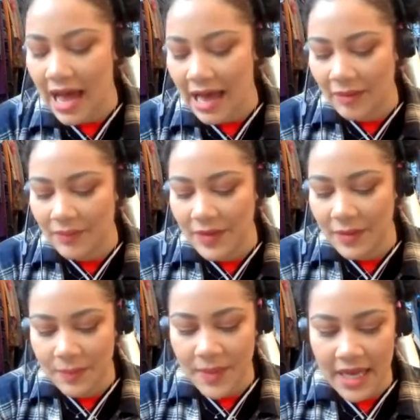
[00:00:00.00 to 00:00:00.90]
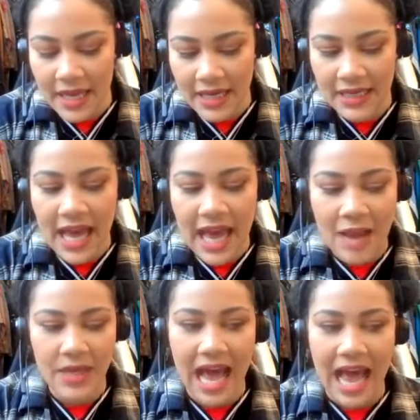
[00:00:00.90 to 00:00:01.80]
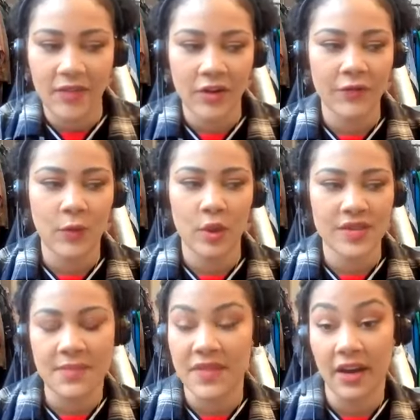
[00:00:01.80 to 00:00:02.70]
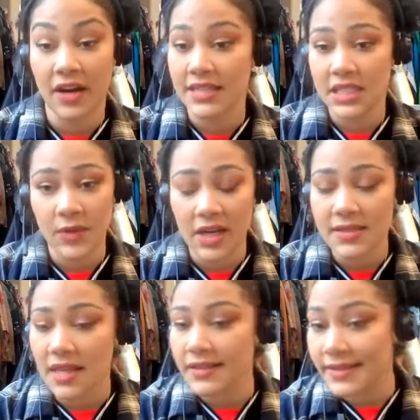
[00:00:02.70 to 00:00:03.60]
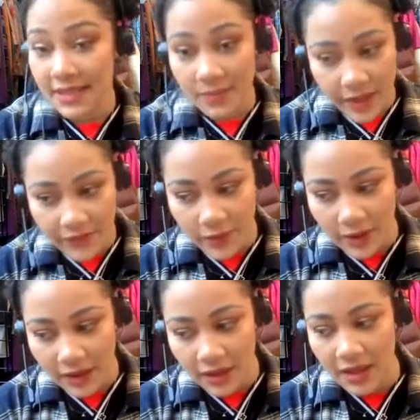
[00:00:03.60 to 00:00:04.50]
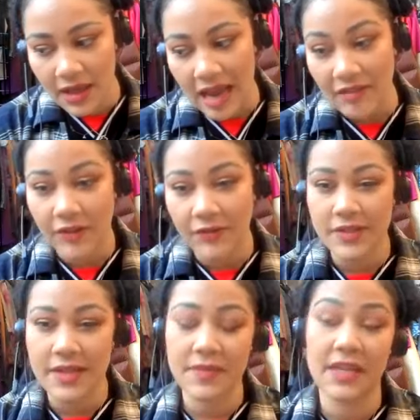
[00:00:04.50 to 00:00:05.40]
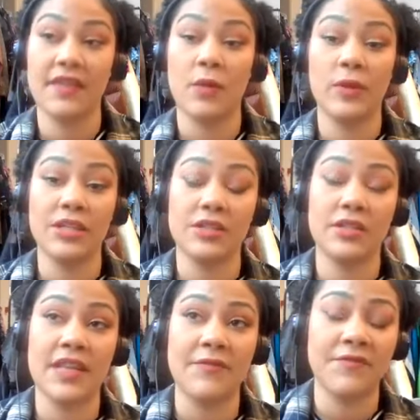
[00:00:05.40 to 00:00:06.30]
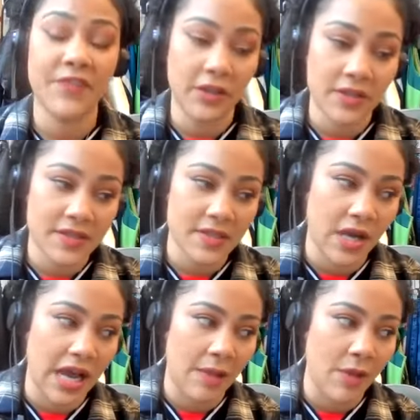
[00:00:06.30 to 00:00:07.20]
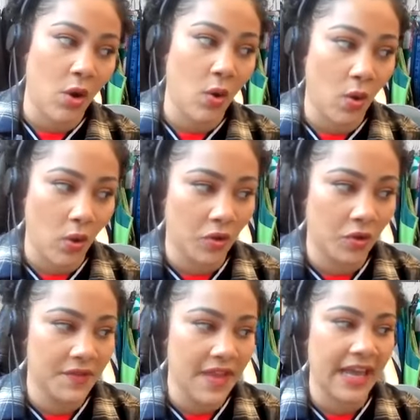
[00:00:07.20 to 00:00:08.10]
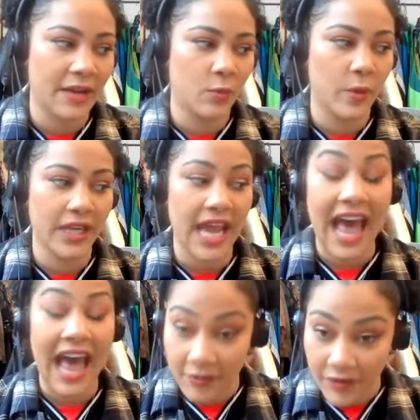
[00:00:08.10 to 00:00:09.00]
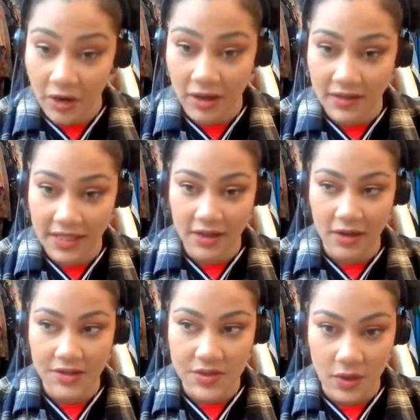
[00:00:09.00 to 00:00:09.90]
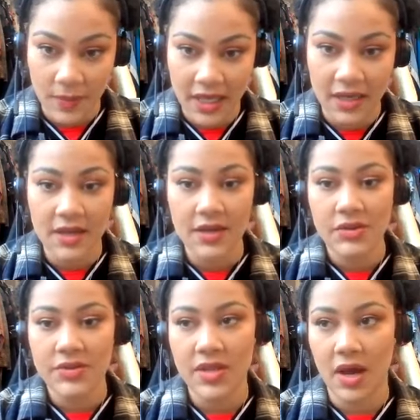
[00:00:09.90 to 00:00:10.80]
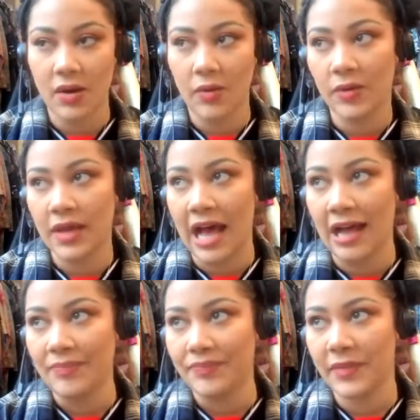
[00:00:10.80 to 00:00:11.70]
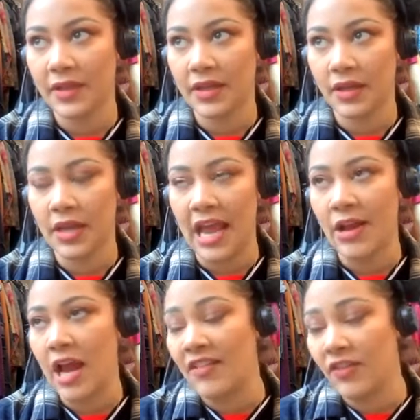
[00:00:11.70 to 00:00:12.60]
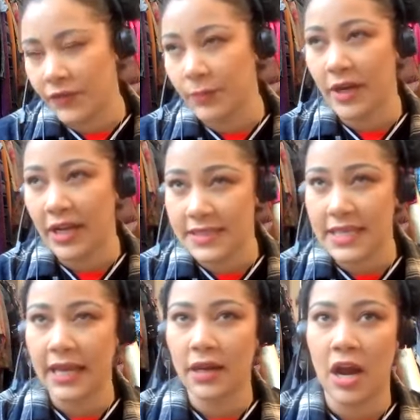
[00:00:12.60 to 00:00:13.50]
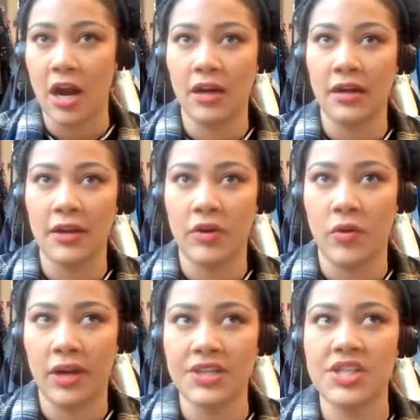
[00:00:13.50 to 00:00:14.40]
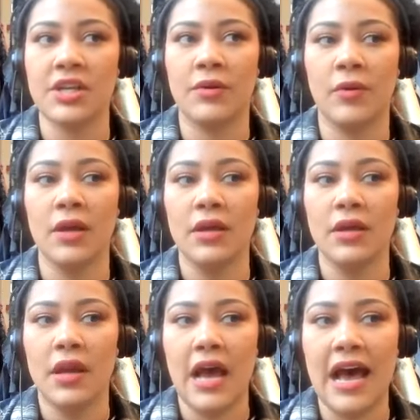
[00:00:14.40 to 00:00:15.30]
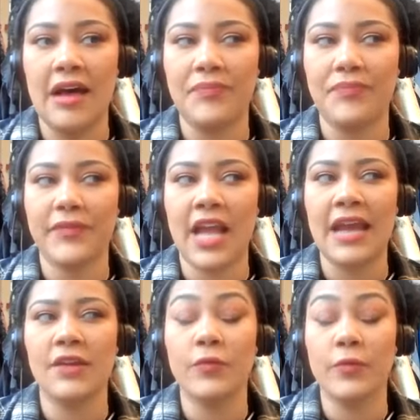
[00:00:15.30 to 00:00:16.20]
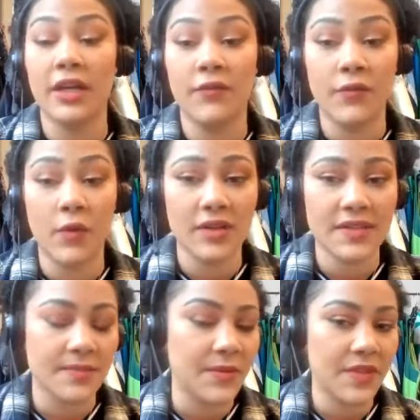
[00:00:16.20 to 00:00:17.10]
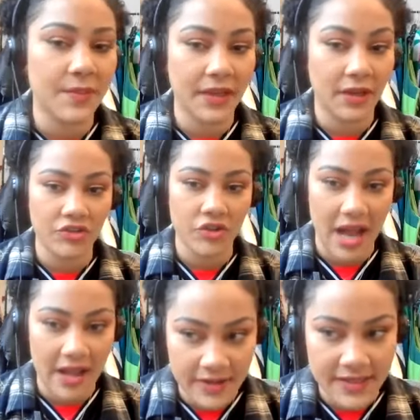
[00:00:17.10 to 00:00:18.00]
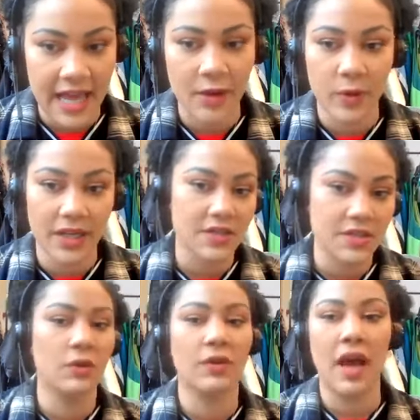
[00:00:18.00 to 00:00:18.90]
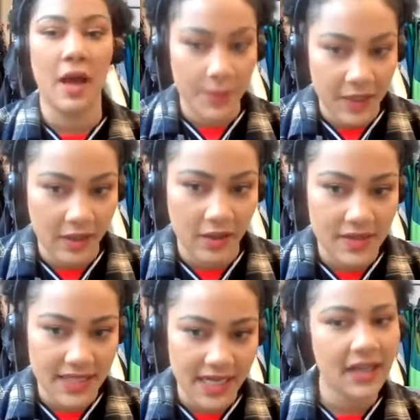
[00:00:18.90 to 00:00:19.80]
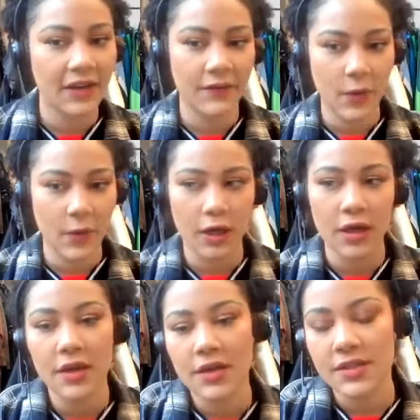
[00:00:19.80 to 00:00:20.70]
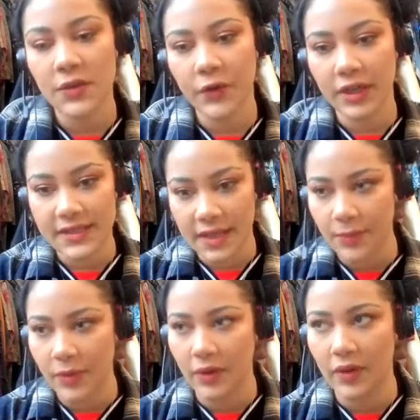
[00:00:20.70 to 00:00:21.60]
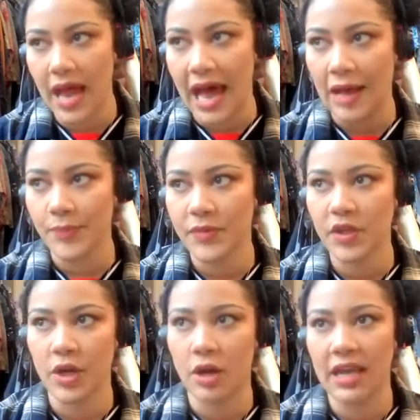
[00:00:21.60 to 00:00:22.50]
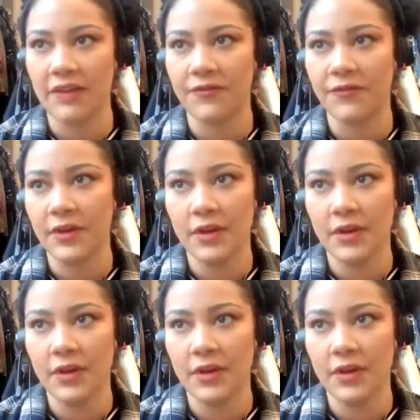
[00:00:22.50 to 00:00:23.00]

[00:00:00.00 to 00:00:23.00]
But yeah, I mean, I look for something our customer has not seen before. I look for something that fills a hole that we have currently in our assortment. So I look for brands that are going to kind of reinforce some of the bigger trends that we as a total company are standing for. So for example, if